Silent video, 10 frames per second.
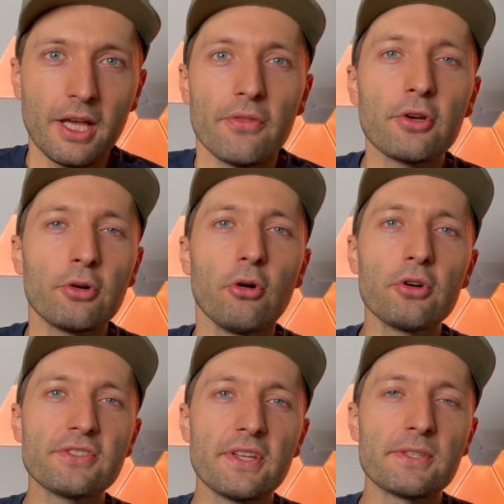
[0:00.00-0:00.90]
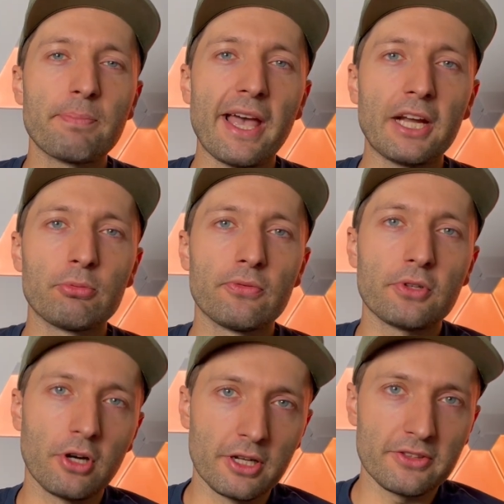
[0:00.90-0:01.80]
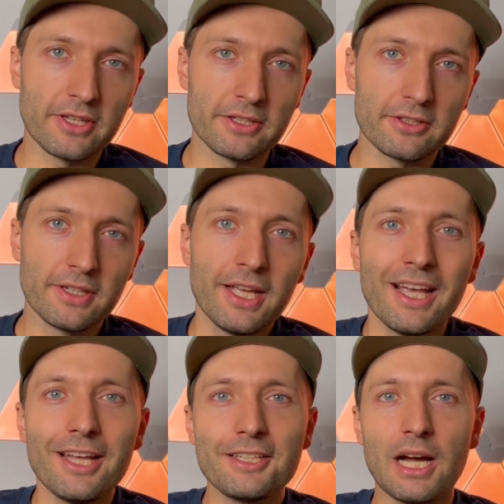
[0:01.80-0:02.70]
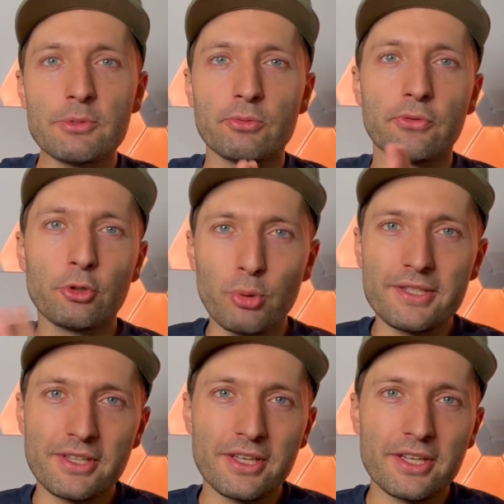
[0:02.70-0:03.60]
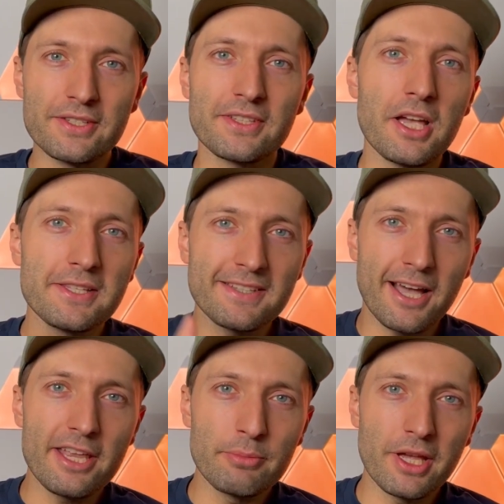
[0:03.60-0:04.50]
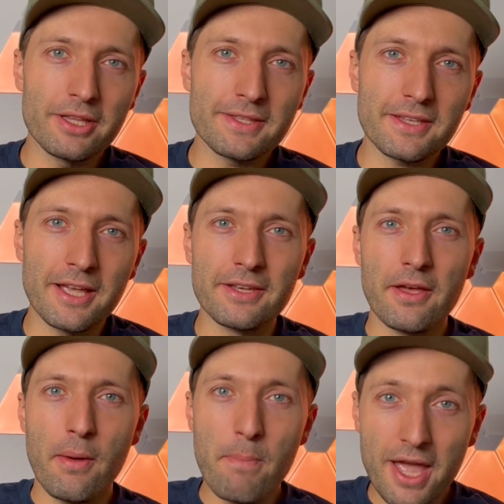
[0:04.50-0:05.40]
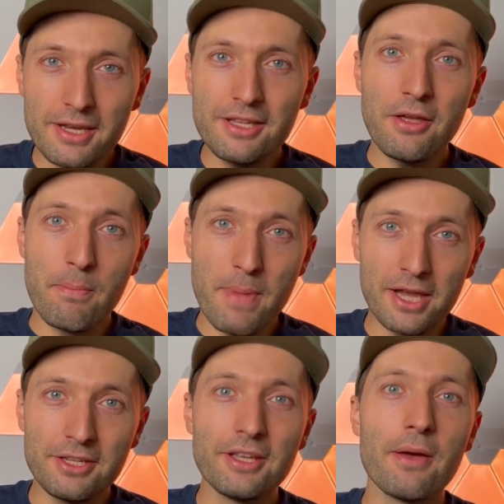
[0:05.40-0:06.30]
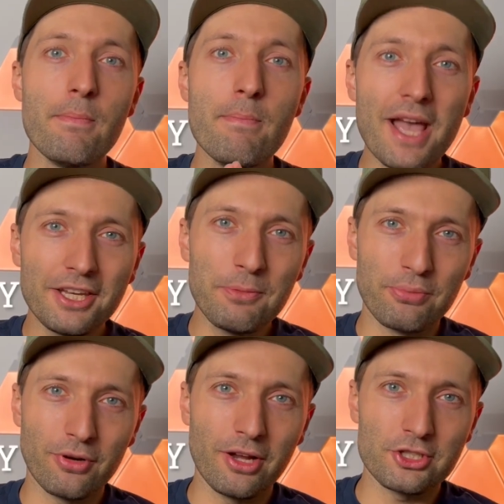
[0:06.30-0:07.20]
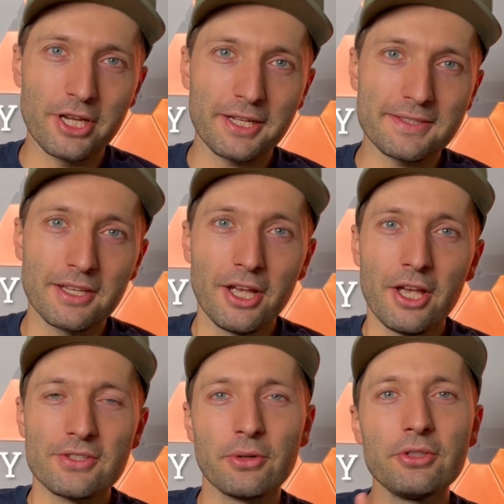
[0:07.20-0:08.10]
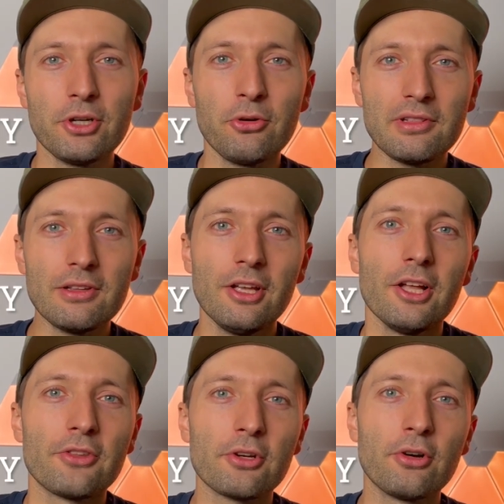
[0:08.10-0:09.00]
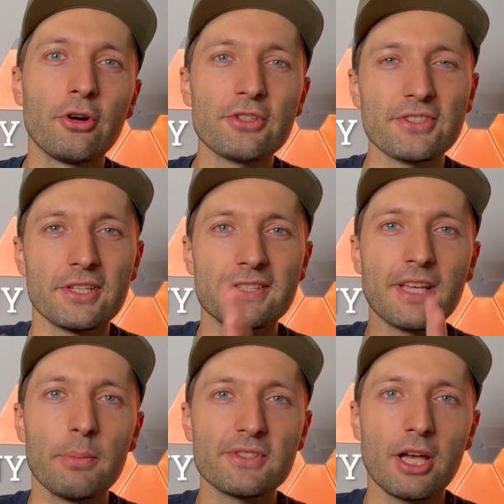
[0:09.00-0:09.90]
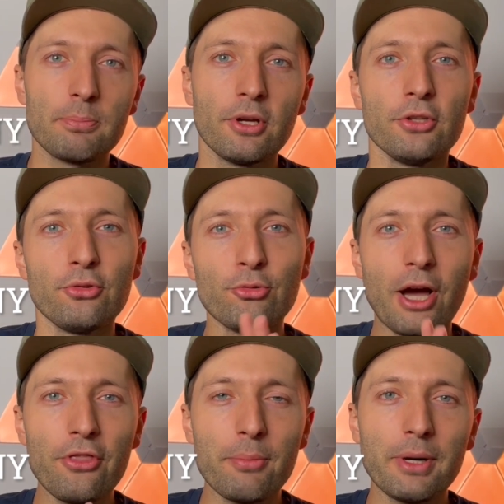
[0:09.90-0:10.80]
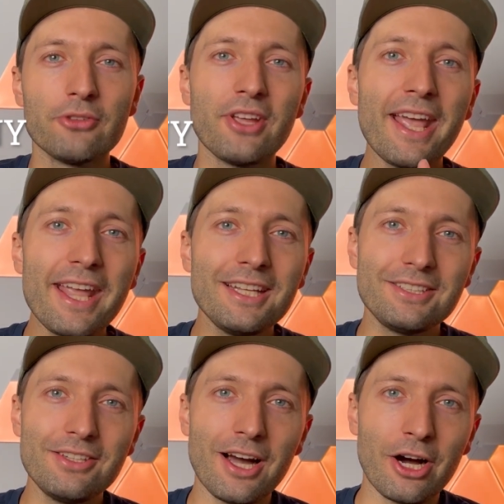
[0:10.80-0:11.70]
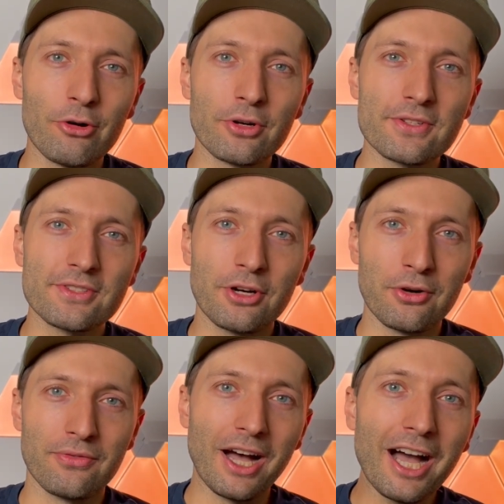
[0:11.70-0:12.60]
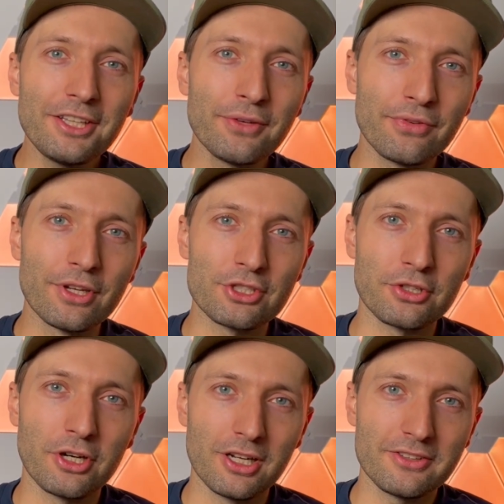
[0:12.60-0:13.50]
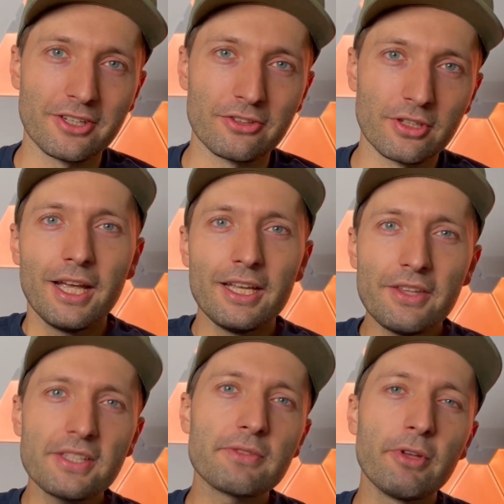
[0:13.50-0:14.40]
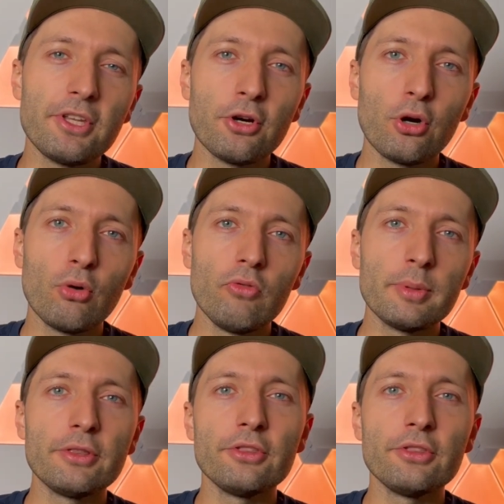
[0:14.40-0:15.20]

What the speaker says: The course is packed with content. It comes with quizzes, assignments, and many, many, many projects. So in total, the course sums up to round about 80 hours of high-definition content. In this video, we will